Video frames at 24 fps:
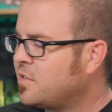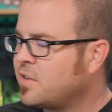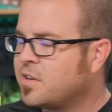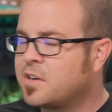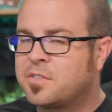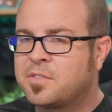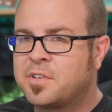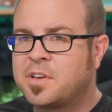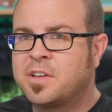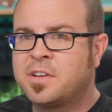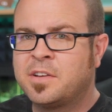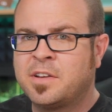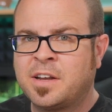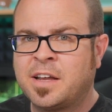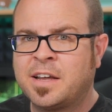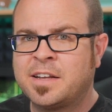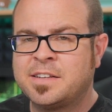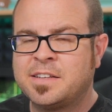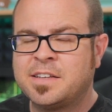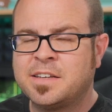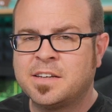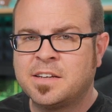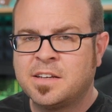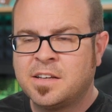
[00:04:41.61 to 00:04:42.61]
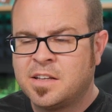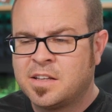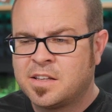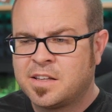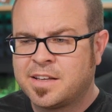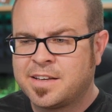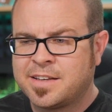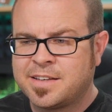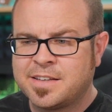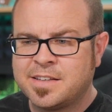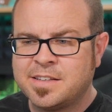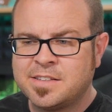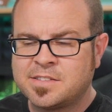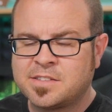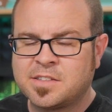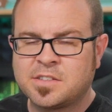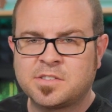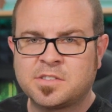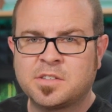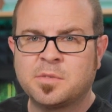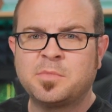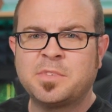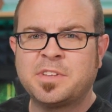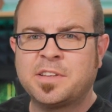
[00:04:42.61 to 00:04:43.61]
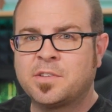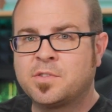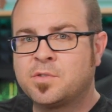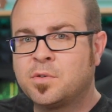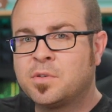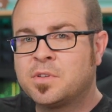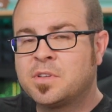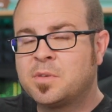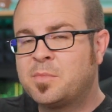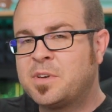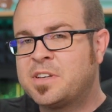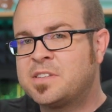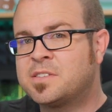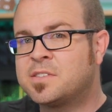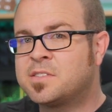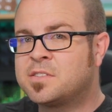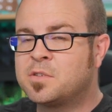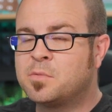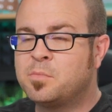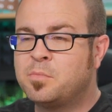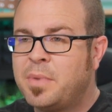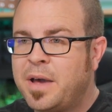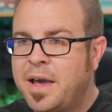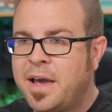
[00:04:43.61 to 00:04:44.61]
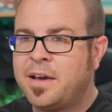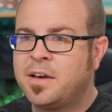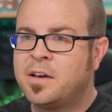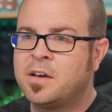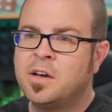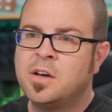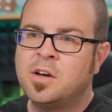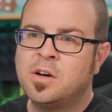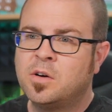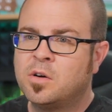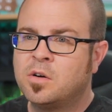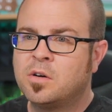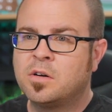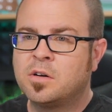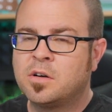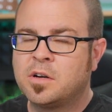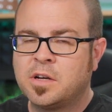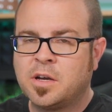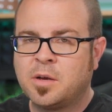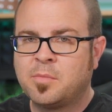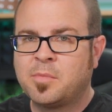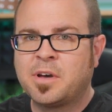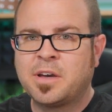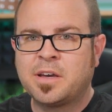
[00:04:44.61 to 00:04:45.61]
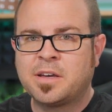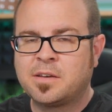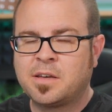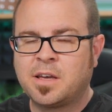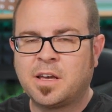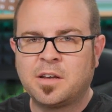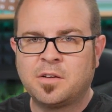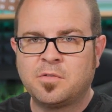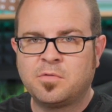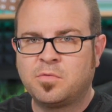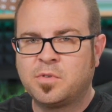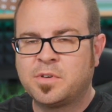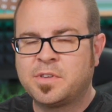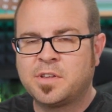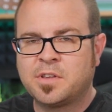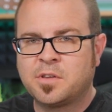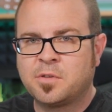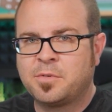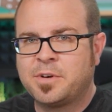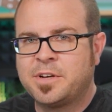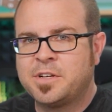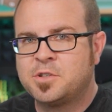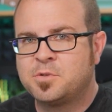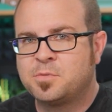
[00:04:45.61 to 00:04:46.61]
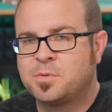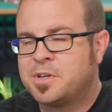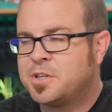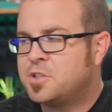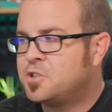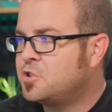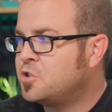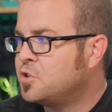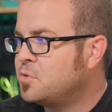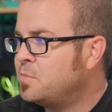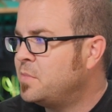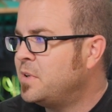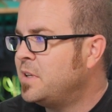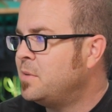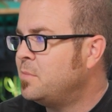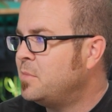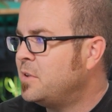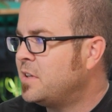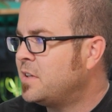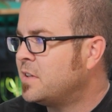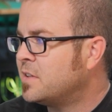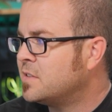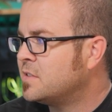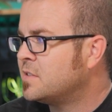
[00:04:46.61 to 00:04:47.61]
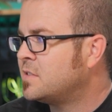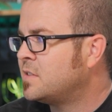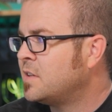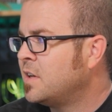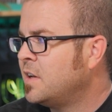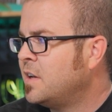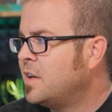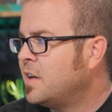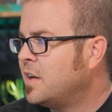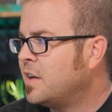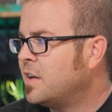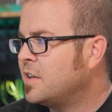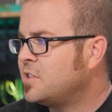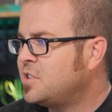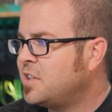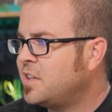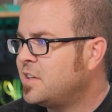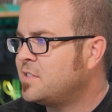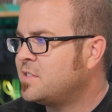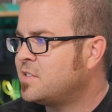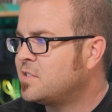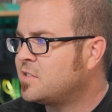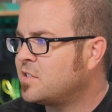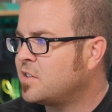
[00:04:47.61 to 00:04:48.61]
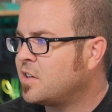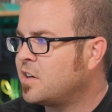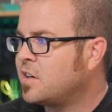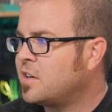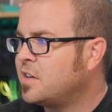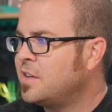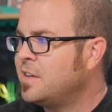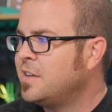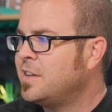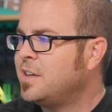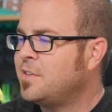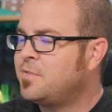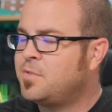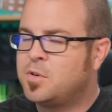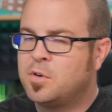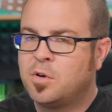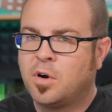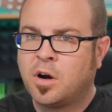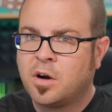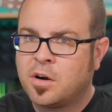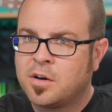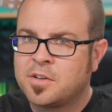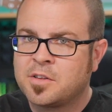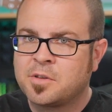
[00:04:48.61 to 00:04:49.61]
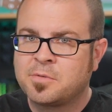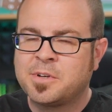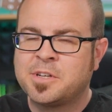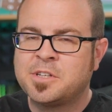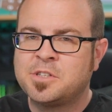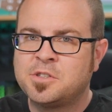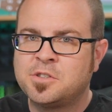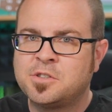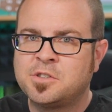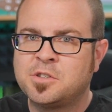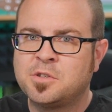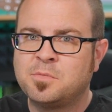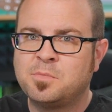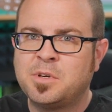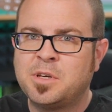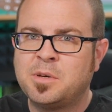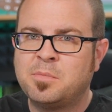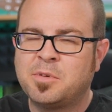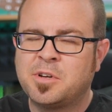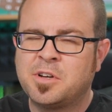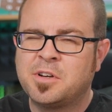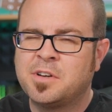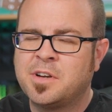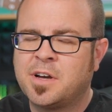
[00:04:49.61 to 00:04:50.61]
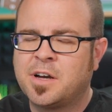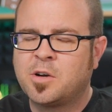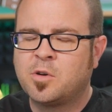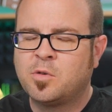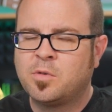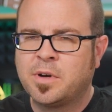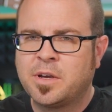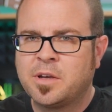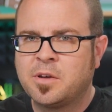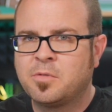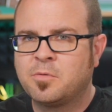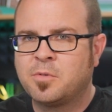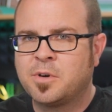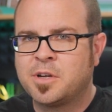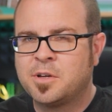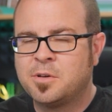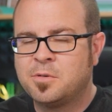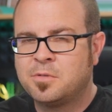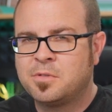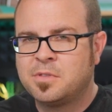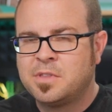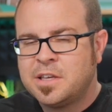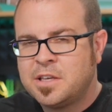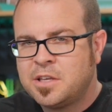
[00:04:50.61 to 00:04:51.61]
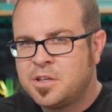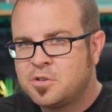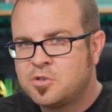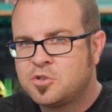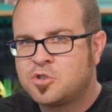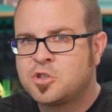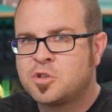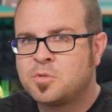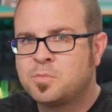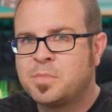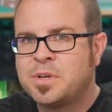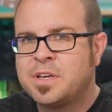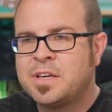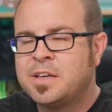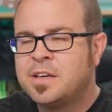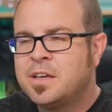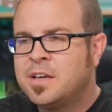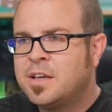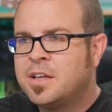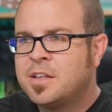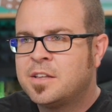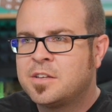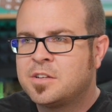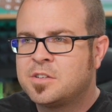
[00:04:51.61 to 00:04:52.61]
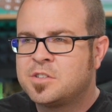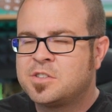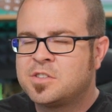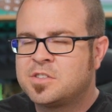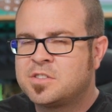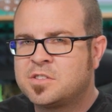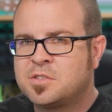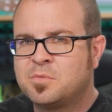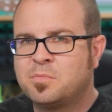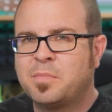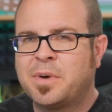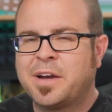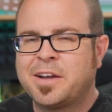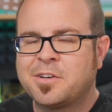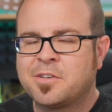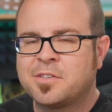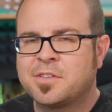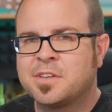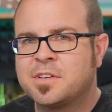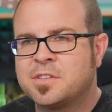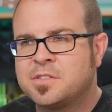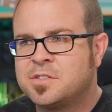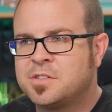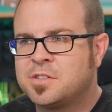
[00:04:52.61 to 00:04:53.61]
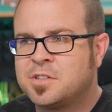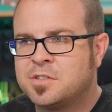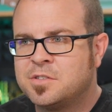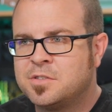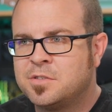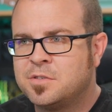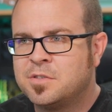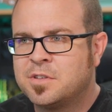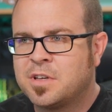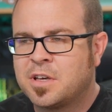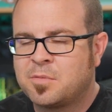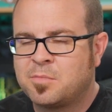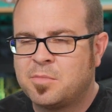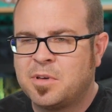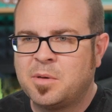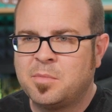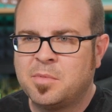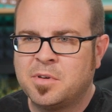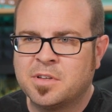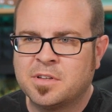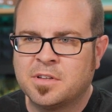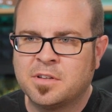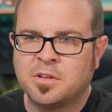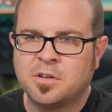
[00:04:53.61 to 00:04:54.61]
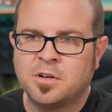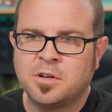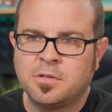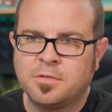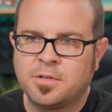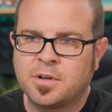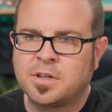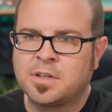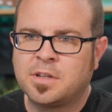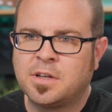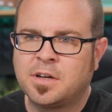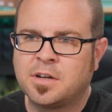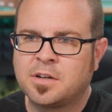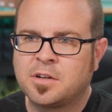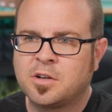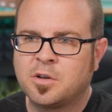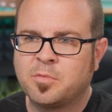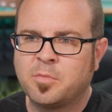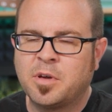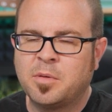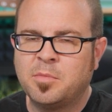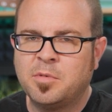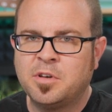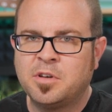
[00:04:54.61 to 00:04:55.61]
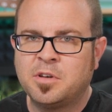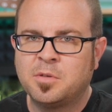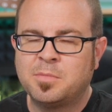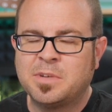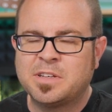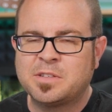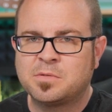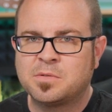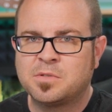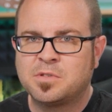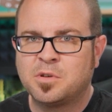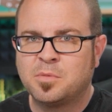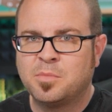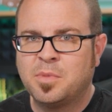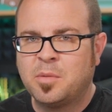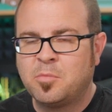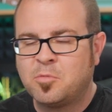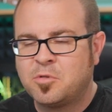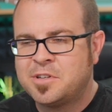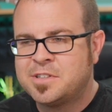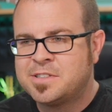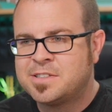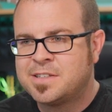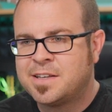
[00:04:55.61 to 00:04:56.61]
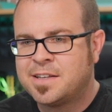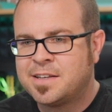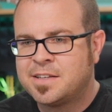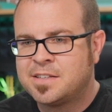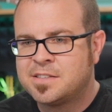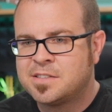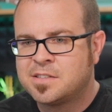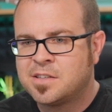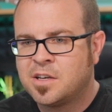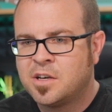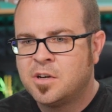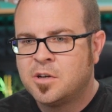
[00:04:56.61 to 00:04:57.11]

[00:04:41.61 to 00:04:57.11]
sort of get an idea, like, is there something that's holding my system back, or am I kind of within the range where I should be? Because chances are, if you are in the range you should be, but you're not quite where you think you should be, there's just some minor things you could do, like maybe a little overclock, or maybe you can mess with your memory settings,